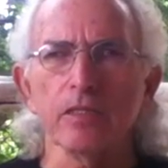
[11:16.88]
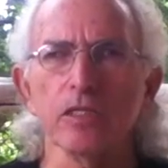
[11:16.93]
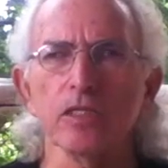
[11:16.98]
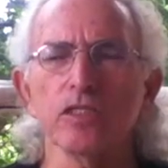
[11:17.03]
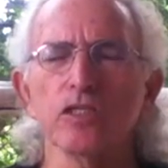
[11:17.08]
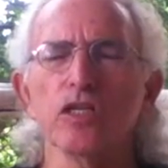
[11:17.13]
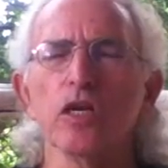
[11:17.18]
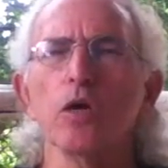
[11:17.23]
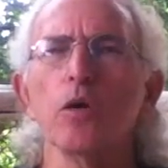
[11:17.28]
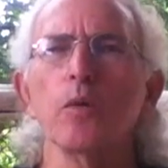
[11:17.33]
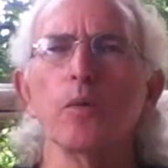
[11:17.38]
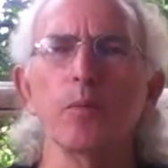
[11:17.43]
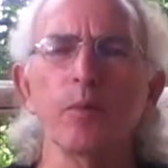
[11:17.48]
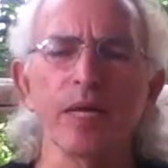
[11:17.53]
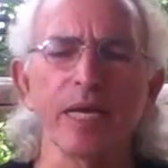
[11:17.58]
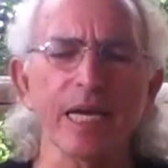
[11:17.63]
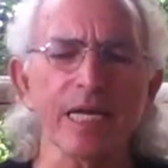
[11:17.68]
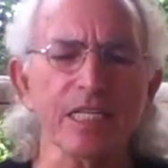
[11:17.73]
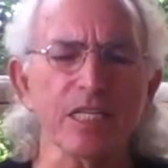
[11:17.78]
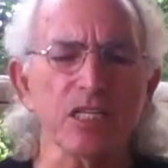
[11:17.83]
So
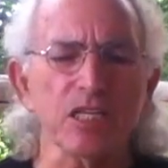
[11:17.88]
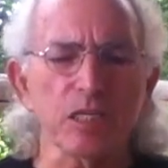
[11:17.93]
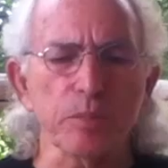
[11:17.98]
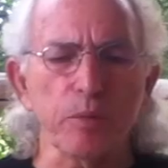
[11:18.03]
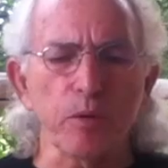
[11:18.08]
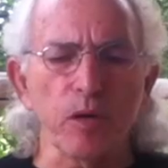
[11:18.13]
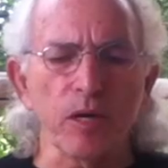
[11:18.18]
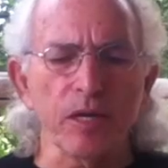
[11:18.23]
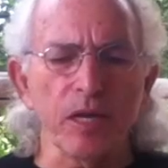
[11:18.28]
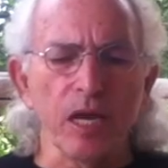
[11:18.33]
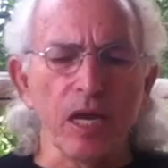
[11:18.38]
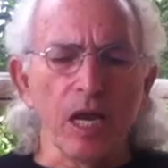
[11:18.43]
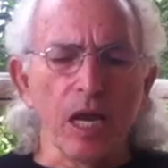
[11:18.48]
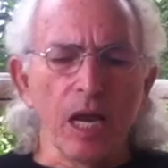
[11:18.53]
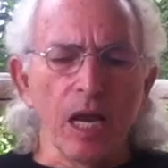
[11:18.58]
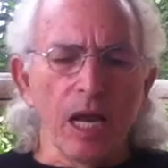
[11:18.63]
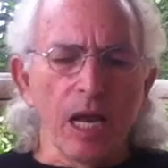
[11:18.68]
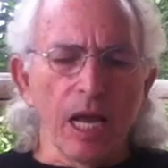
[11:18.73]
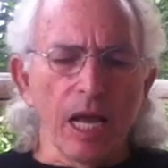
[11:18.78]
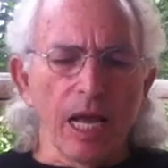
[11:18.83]
we get to this point
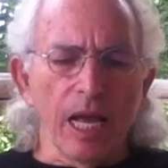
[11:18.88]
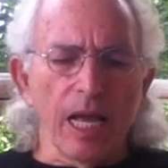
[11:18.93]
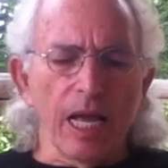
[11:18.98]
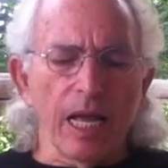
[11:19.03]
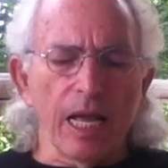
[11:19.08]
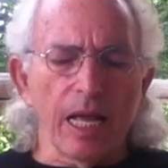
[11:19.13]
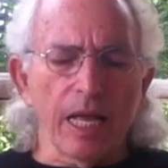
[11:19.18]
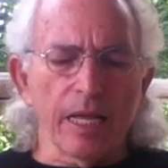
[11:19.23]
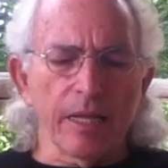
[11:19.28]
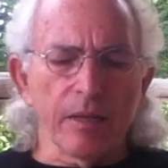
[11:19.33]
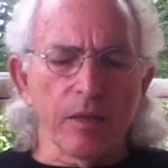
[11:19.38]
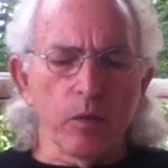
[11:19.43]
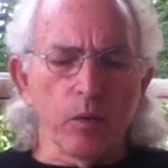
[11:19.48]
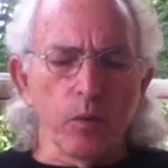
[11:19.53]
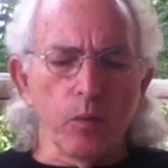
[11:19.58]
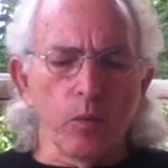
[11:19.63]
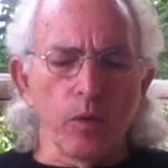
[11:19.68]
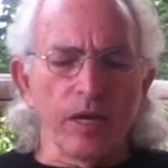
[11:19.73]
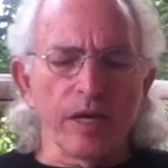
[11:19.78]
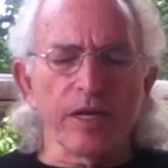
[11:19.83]

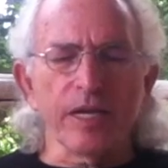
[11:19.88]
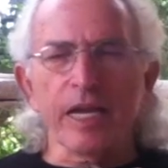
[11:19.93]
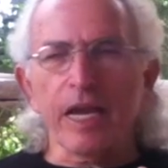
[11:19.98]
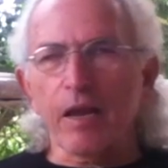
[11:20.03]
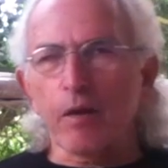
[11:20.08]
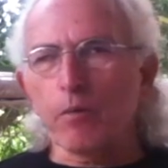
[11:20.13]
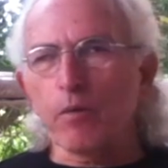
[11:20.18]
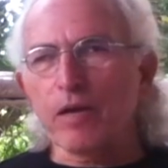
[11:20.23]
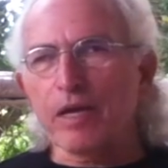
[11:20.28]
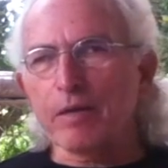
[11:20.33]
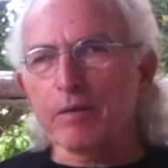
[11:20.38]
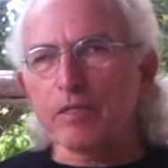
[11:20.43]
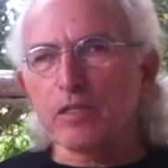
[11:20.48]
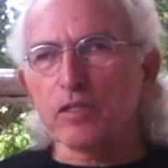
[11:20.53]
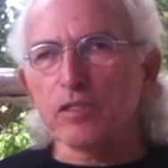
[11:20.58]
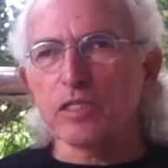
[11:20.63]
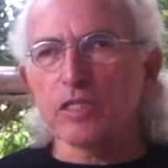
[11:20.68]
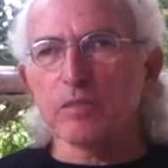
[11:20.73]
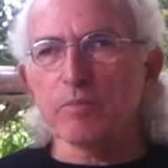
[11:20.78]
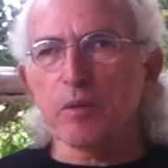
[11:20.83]
where I
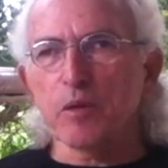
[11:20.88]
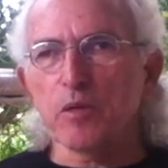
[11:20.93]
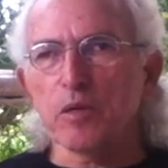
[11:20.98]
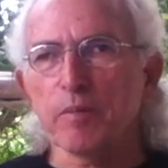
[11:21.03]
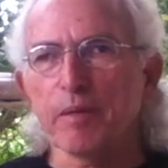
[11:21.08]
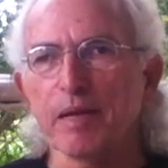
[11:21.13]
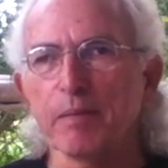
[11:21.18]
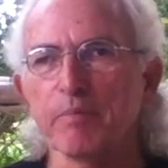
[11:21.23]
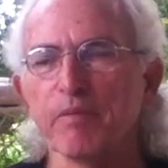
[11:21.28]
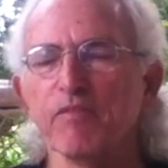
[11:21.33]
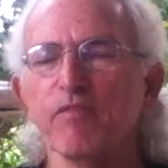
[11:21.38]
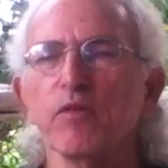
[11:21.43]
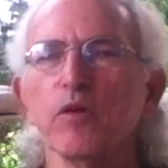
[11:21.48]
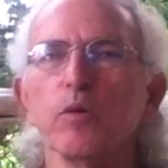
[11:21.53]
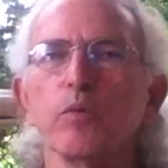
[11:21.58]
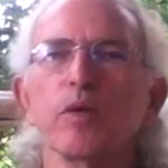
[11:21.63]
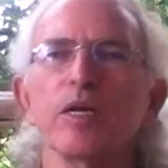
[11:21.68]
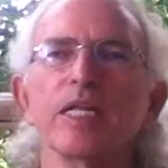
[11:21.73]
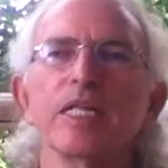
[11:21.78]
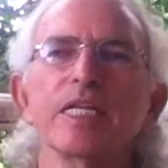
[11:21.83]
spoke about
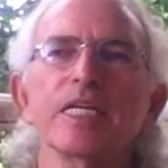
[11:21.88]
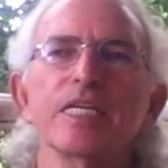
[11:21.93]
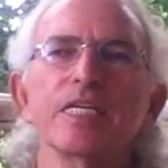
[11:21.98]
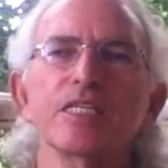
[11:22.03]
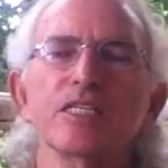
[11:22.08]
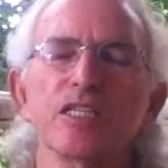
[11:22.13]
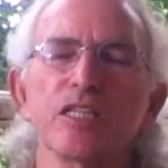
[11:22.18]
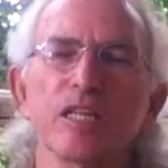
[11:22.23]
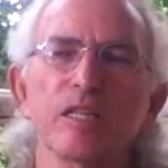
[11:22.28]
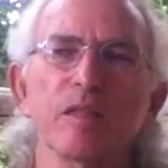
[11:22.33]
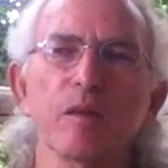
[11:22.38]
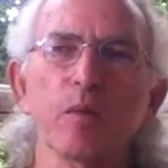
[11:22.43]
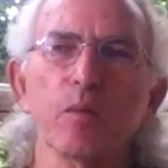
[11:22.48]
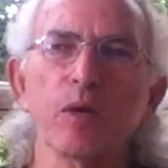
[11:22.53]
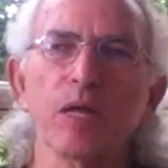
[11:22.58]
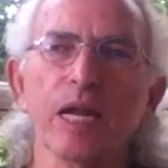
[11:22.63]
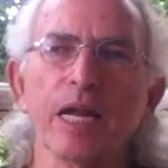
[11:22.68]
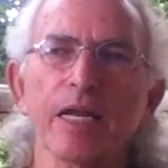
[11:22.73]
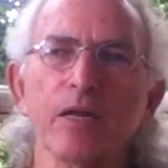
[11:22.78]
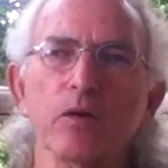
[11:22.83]
before, where there's
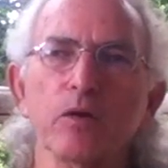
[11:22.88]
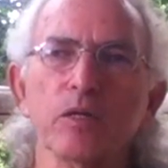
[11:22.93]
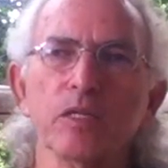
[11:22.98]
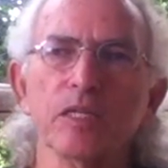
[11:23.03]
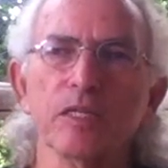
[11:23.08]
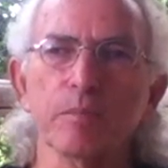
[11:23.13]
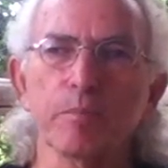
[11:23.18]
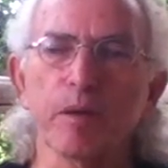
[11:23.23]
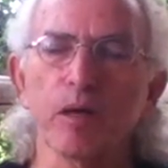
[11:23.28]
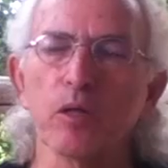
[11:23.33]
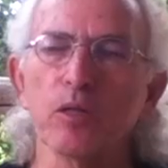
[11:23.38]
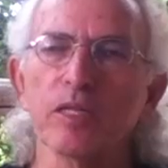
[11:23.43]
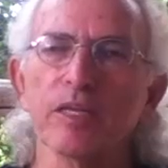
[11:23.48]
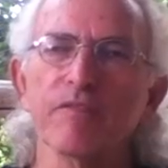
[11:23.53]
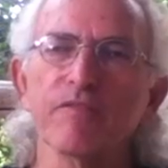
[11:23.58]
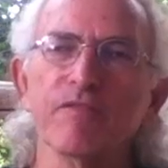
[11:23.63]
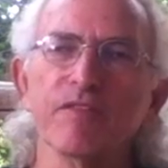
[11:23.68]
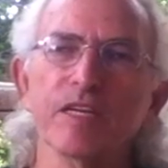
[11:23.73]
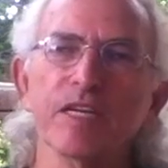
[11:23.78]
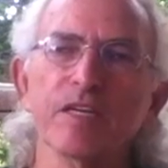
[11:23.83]
what I call the
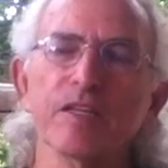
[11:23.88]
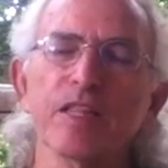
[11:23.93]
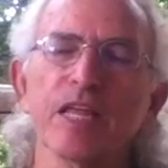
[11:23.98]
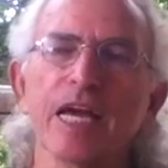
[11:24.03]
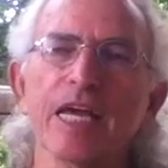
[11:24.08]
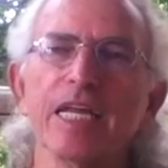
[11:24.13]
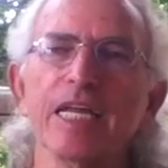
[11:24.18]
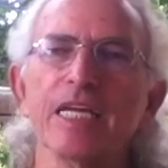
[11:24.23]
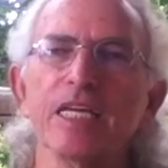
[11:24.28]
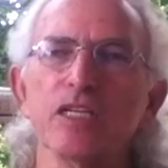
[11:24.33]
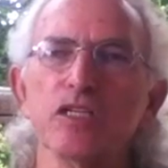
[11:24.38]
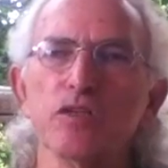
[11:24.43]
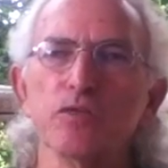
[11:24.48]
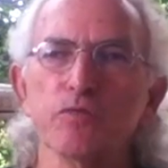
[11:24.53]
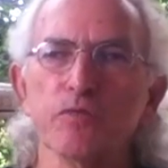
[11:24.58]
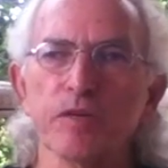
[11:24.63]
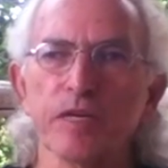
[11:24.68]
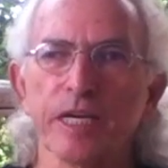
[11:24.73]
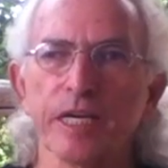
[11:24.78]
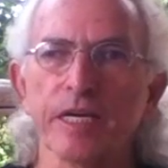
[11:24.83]
Napoleon finger. That is
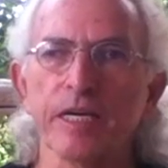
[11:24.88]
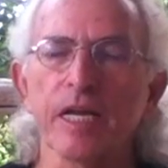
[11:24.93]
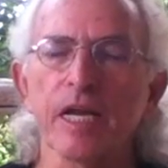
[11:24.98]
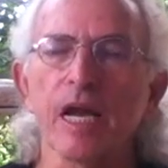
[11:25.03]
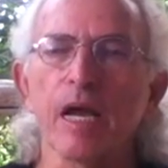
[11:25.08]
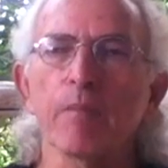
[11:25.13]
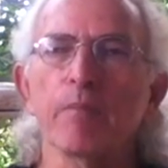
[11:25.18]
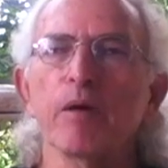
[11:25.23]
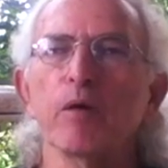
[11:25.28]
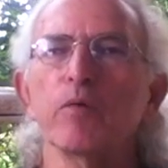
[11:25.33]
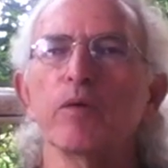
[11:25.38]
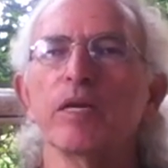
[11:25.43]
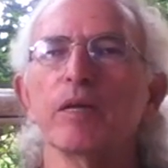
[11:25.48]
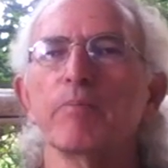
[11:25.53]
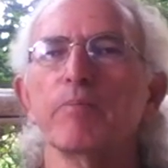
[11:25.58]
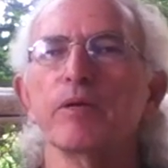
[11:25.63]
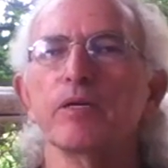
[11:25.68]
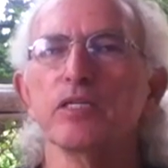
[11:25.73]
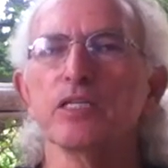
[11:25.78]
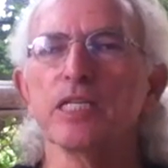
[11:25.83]
rare. But when a
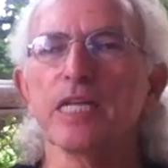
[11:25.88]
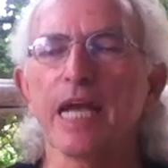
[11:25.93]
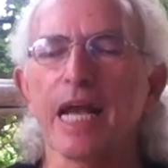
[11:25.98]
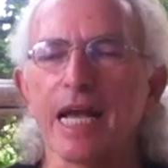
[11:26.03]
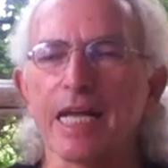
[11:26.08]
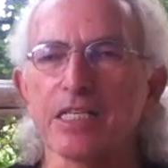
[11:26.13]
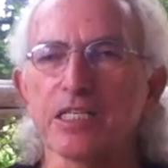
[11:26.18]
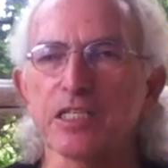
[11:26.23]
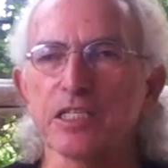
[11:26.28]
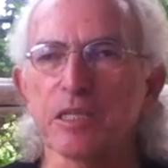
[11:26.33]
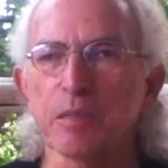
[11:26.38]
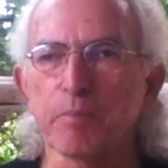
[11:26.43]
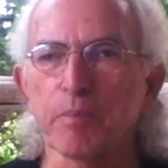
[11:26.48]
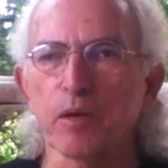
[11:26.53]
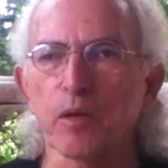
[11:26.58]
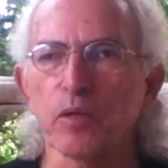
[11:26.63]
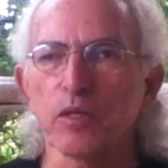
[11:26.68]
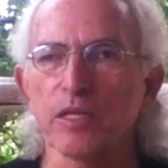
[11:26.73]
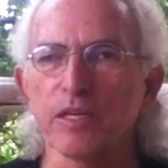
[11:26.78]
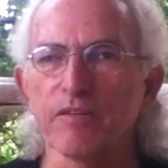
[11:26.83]
person has a
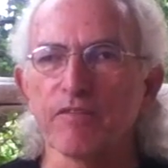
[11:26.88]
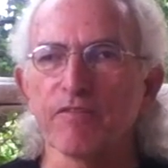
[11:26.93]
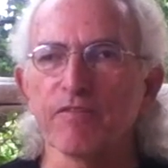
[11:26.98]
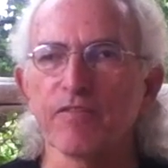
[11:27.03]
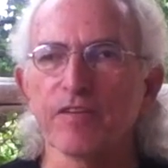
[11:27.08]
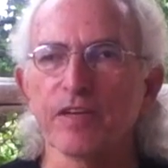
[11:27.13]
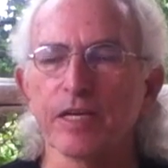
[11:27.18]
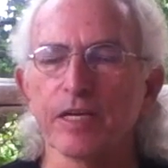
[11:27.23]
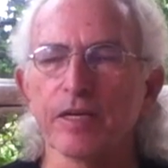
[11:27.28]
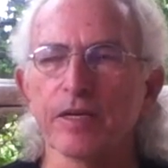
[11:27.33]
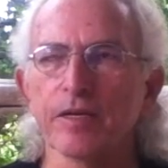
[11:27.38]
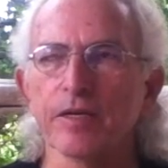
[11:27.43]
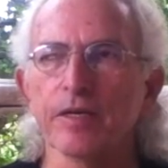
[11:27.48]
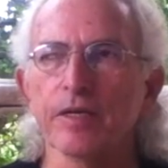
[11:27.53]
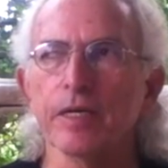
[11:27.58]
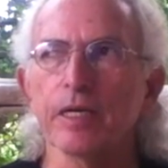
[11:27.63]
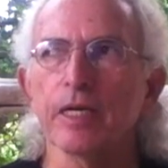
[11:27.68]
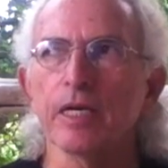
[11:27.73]
Napoleon finger,